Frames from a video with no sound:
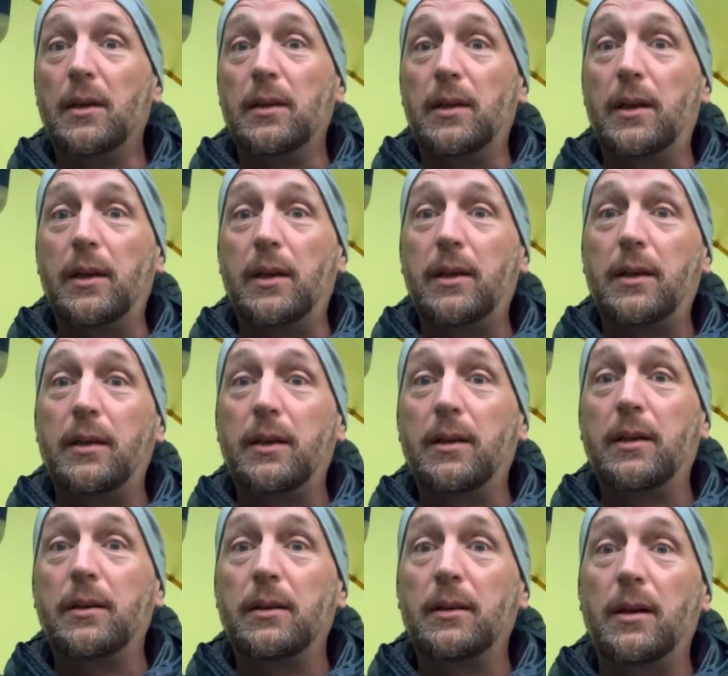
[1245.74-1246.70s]

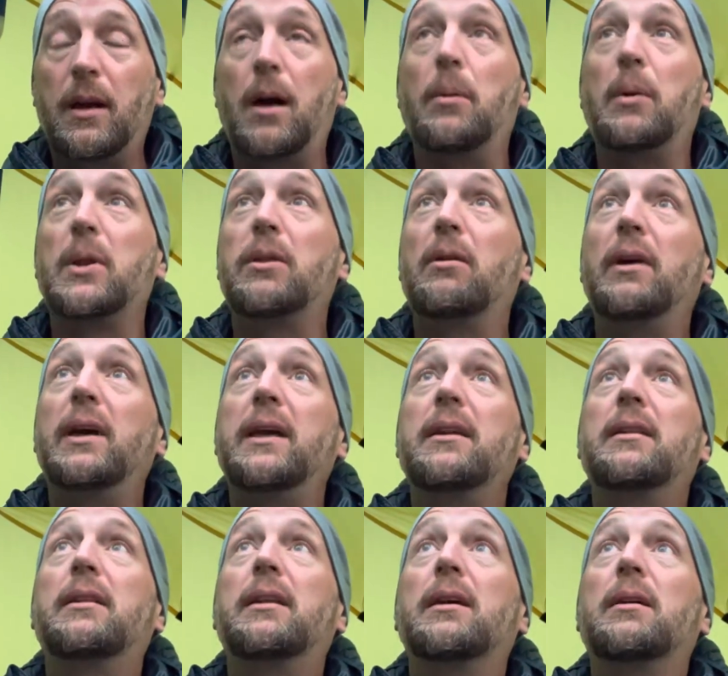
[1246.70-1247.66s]
I would
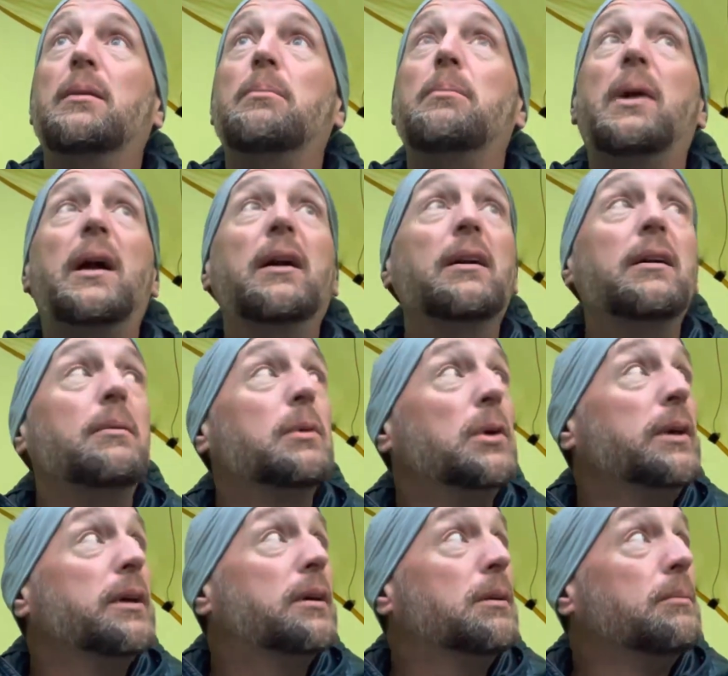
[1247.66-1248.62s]
like to come back, I'm
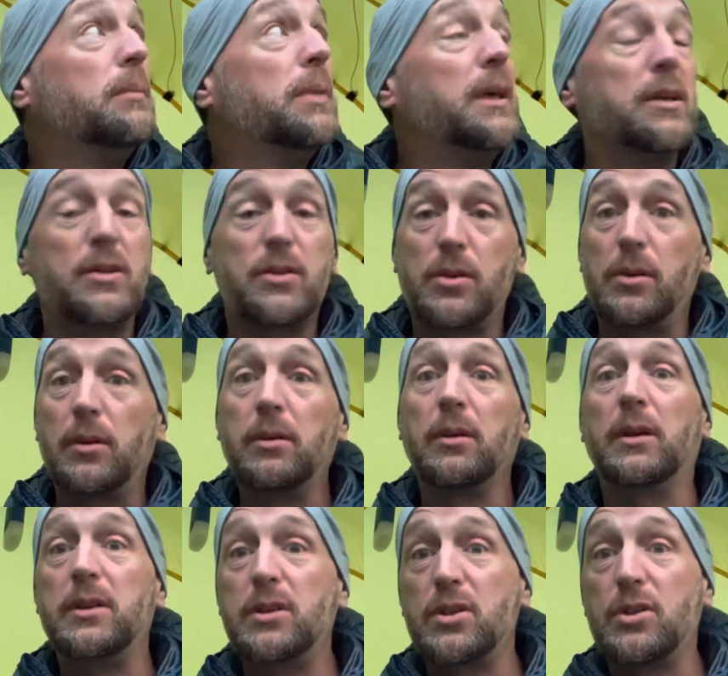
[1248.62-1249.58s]
going to come back soon
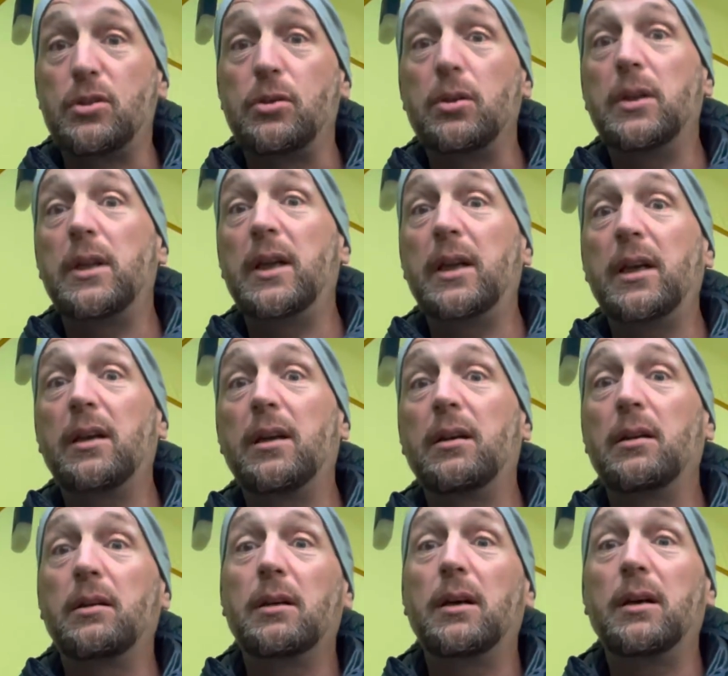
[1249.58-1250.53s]
and just do Derry
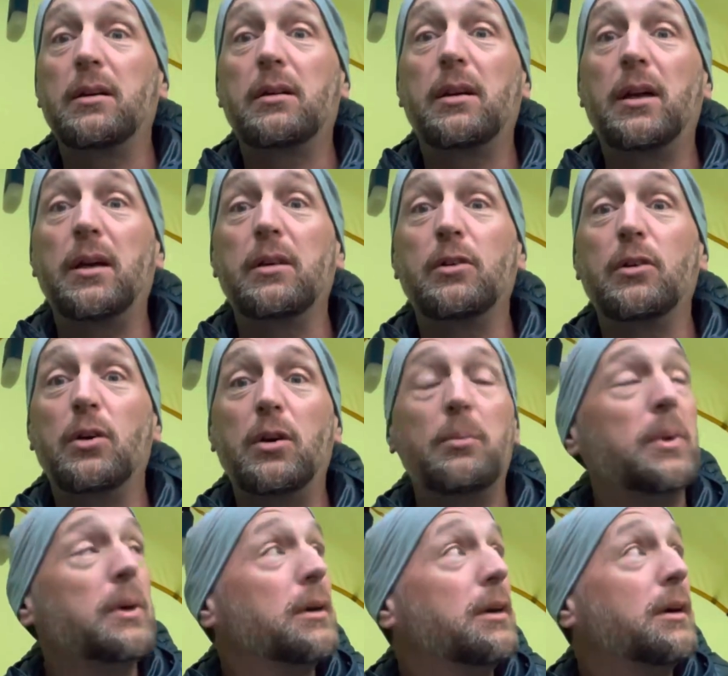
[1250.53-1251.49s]

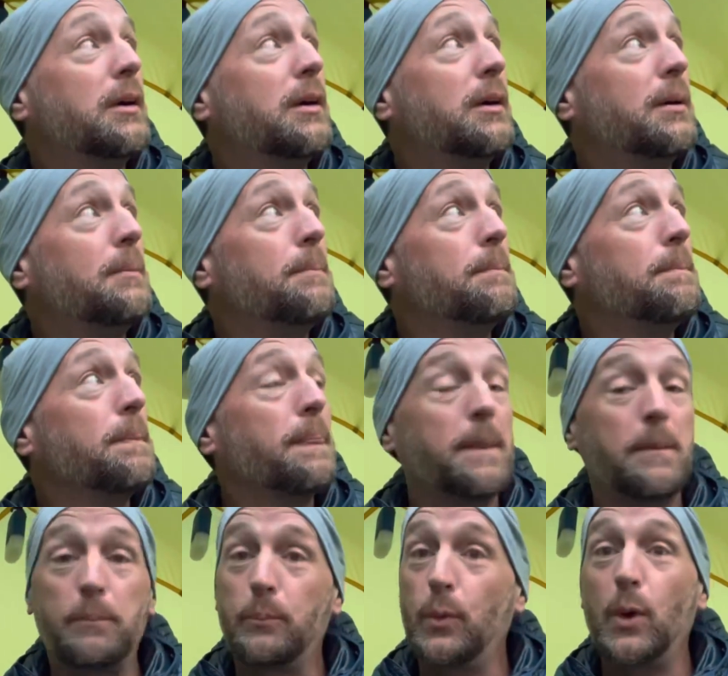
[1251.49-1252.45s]
Cairngorms.
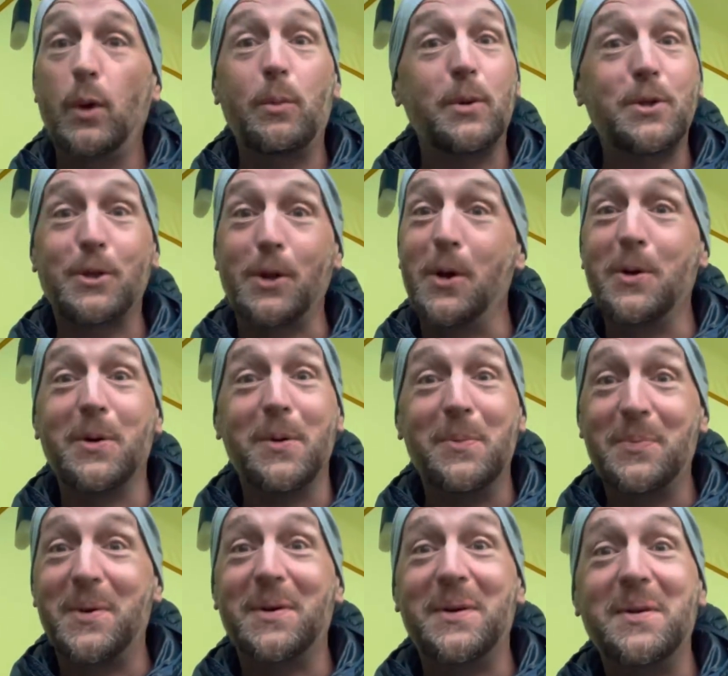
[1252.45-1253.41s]
Probably still
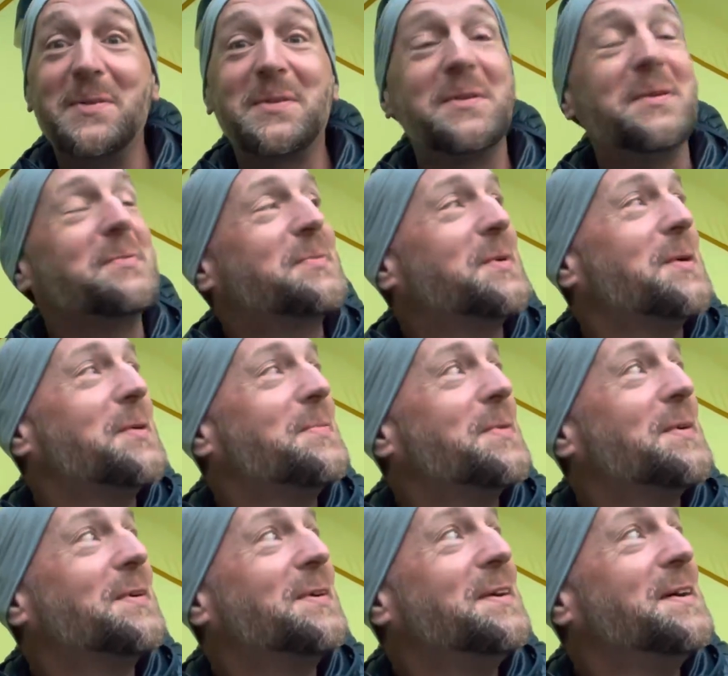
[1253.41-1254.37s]
not pronouncing it
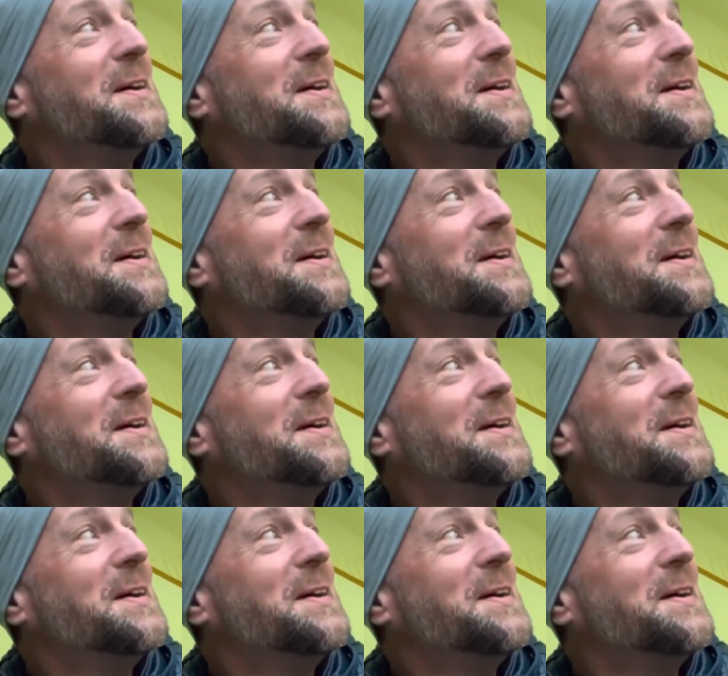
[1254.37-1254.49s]
properly.